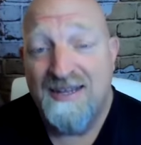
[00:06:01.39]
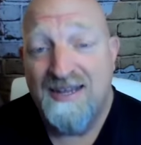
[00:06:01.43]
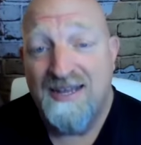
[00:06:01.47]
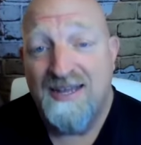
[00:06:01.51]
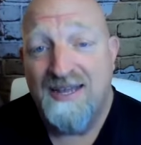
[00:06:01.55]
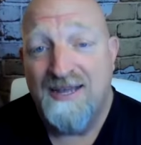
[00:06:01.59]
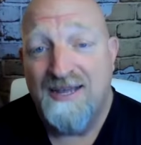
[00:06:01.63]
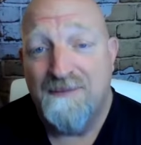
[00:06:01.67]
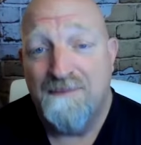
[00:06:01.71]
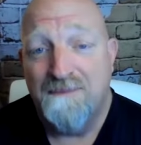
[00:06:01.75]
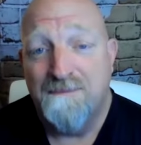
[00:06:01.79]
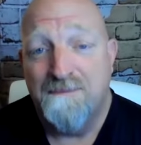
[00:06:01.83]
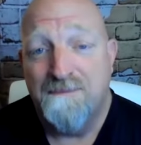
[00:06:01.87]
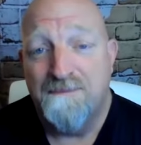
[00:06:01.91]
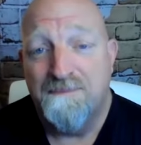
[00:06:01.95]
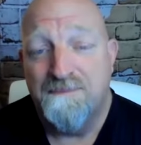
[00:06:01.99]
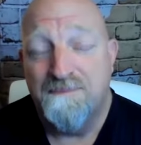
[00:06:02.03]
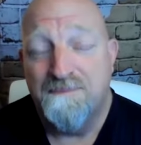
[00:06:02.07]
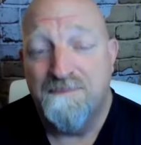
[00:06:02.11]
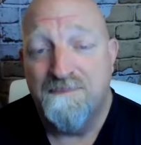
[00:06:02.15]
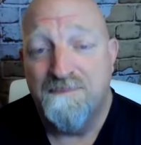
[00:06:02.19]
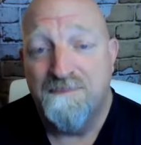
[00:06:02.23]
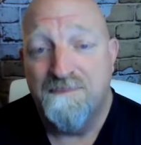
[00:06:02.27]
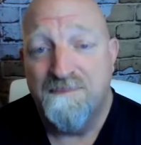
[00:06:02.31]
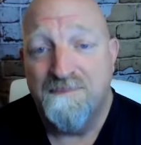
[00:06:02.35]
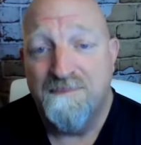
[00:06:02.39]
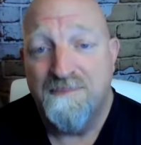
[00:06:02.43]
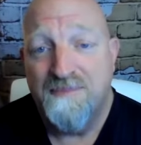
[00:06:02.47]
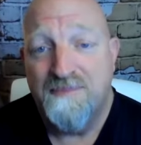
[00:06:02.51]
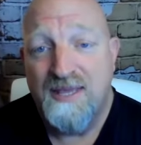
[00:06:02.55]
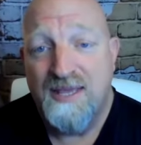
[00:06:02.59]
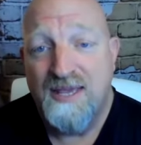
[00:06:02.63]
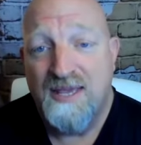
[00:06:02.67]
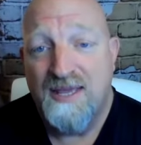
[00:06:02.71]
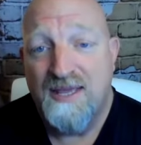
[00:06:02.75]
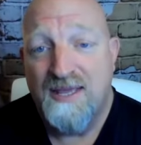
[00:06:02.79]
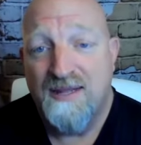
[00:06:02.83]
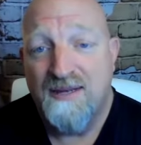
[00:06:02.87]
Um,
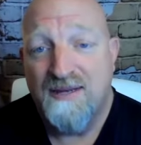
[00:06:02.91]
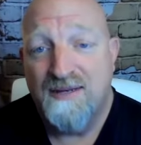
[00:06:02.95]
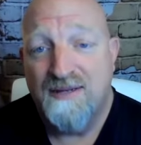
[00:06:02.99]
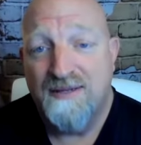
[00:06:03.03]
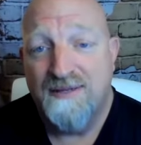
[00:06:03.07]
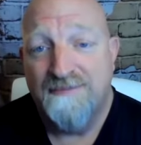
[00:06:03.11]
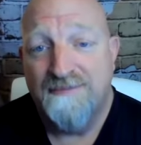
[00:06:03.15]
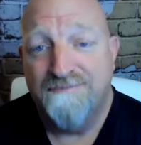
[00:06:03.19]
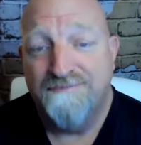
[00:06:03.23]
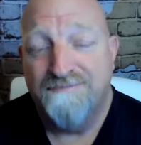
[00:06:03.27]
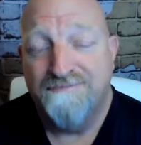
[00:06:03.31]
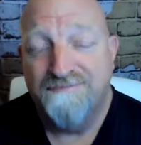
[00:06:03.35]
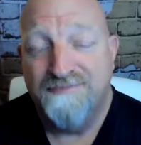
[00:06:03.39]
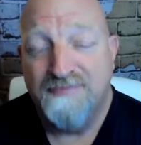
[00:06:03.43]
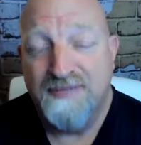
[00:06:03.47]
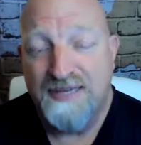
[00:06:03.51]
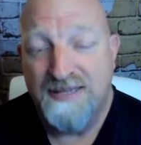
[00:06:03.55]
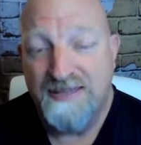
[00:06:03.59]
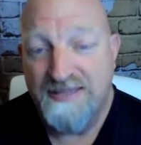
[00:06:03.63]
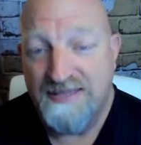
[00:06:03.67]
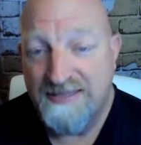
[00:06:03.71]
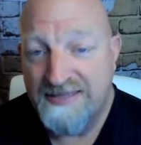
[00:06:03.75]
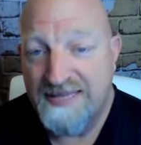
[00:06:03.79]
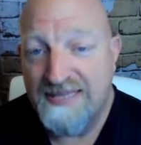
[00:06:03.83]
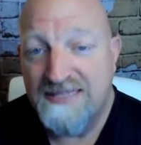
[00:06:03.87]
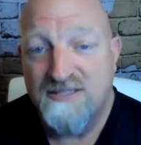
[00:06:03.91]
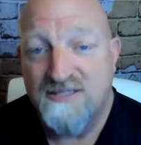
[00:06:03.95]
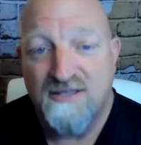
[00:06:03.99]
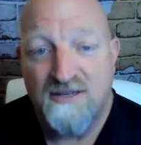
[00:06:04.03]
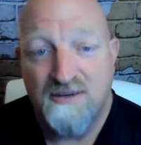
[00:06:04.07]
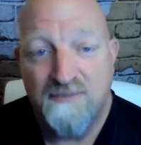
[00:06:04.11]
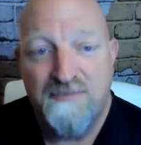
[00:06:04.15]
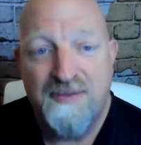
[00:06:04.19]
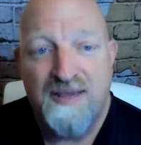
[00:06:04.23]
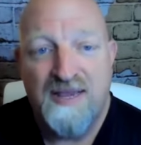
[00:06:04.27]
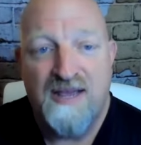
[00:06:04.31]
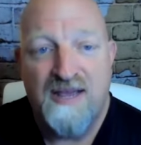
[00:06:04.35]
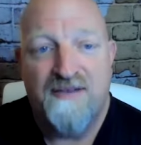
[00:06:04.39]
and I think that's
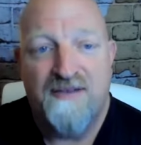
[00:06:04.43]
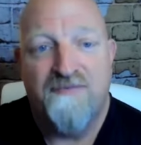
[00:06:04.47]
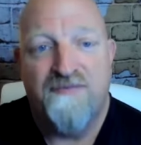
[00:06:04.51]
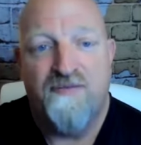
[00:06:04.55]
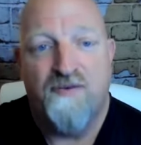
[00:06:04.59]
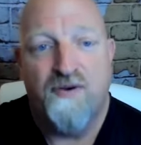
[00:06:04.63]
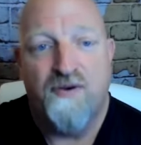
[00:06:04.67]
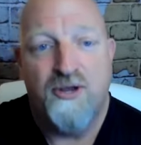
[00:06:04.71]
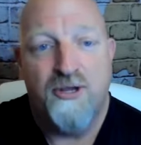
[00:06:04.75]
going to pay off